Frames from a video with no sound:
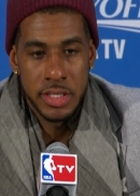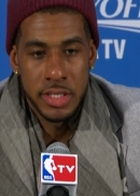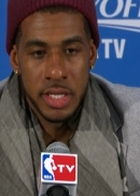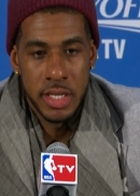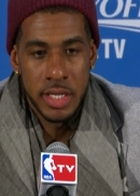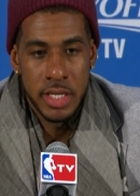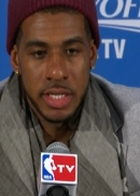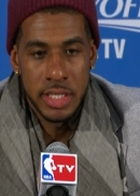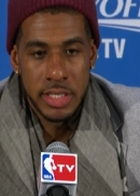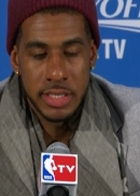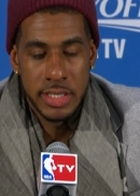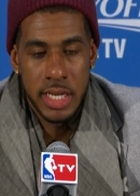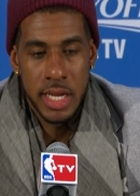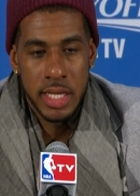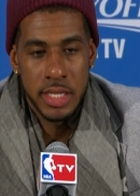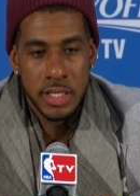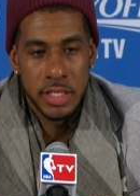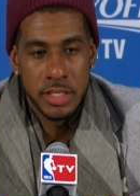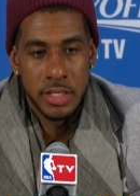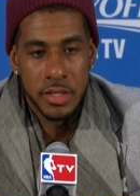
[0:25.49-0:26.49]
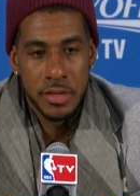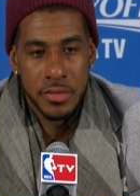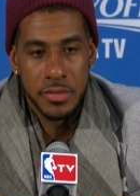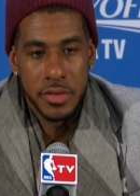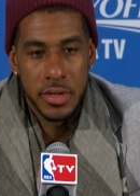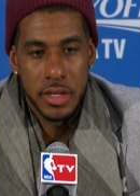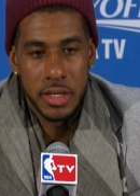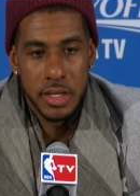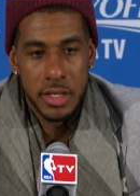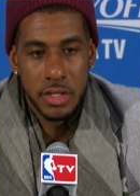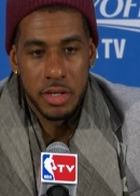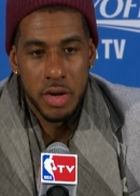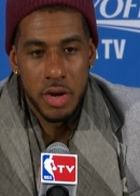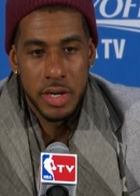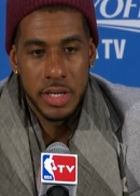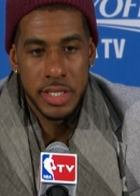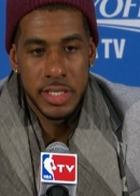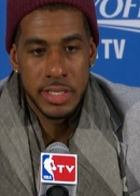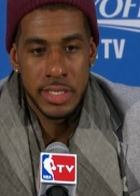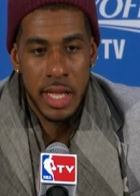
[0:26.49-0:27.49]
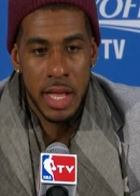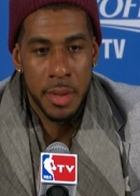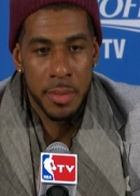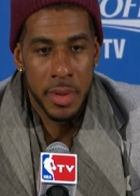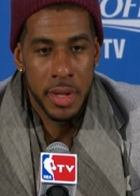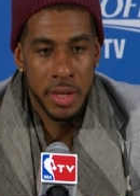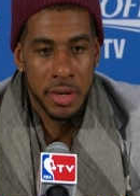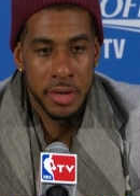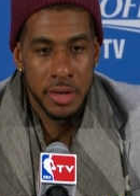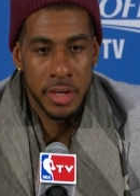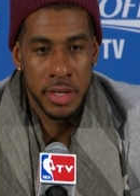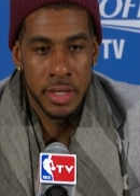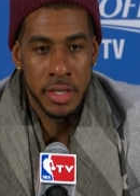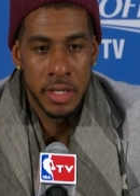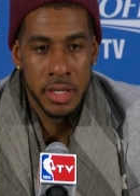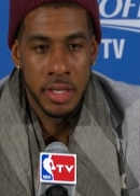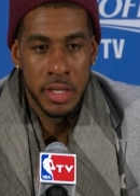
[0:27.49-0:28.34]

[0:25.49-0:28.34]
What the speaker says: the challenge of guarding his guy better and